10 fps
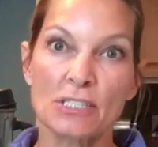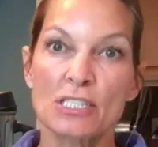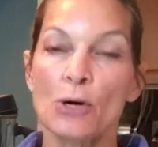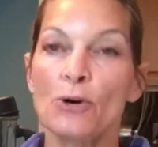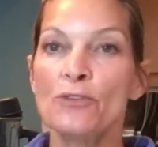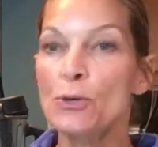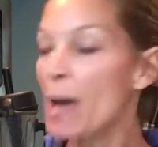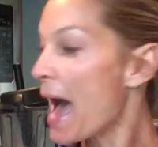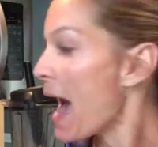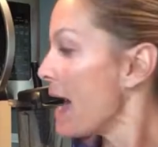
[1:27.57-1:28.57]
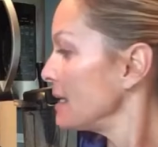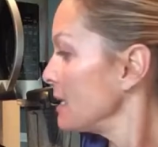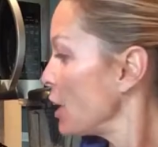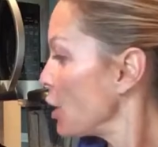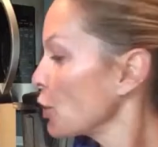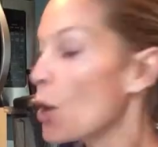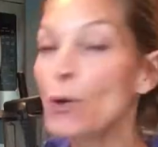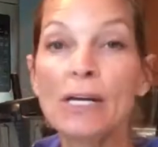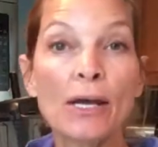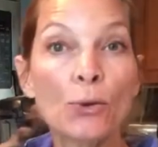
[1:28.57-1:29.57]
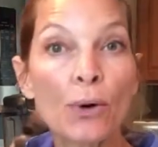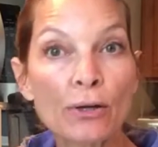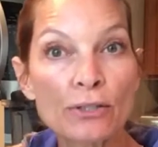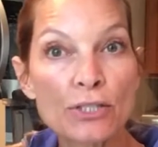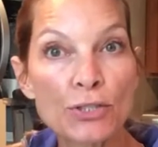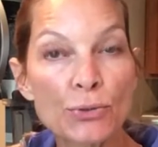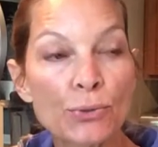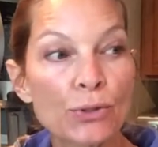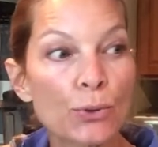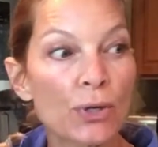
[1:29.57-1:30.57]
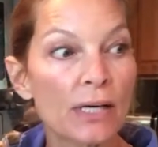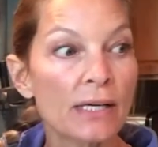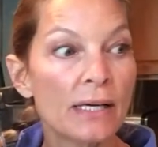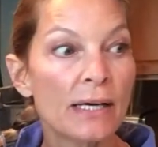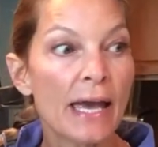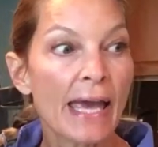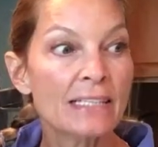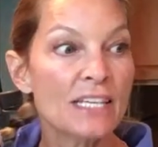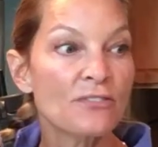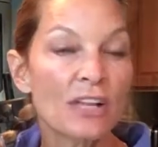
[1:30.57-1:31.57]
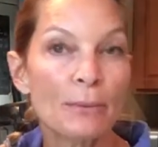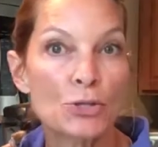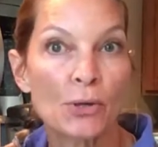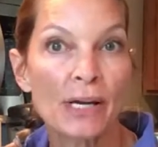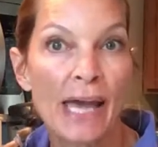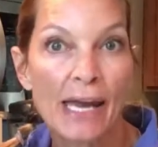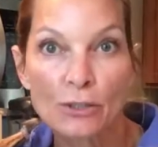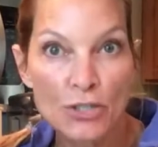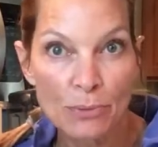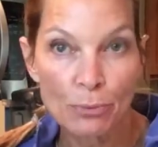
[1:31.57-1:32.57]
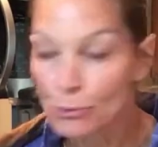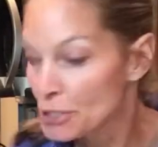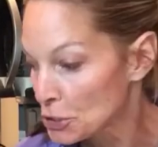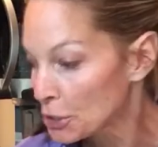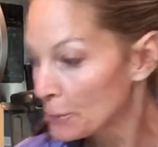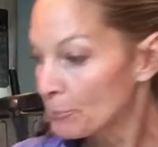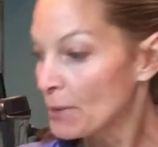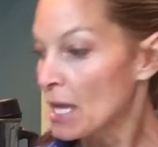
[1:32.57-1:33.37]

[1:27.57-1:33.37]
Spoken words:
So if you add coconut oil to your anti-inflammatory energy booster,